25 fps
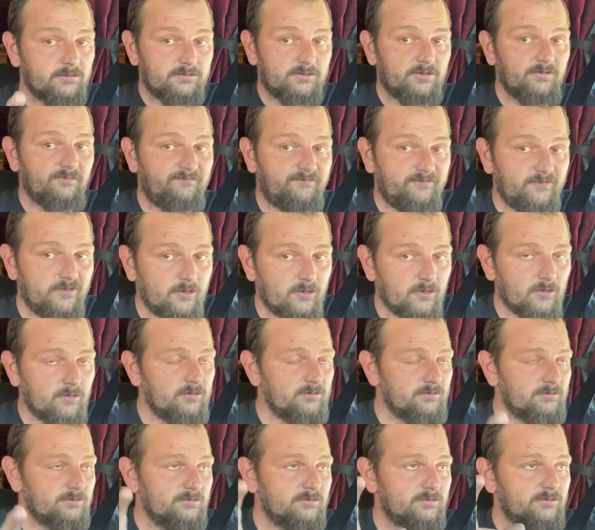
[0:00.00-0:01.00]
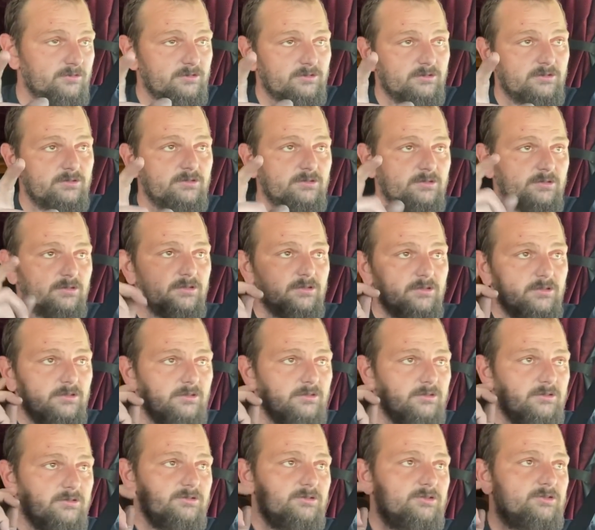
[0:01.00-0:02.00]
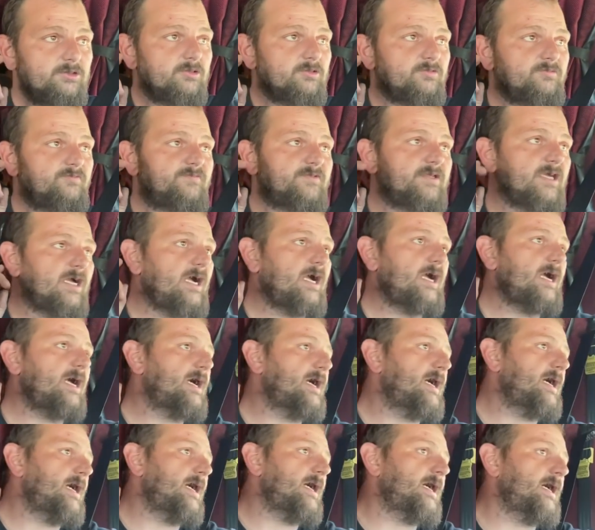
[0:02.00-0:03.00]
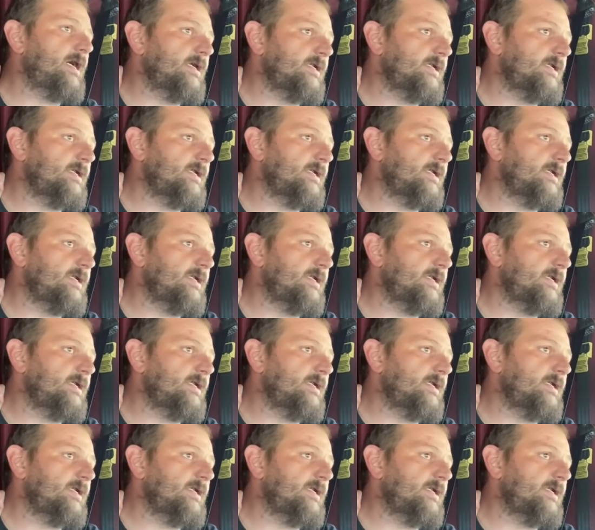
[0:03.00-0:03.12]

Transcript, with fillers: the fuel, you've got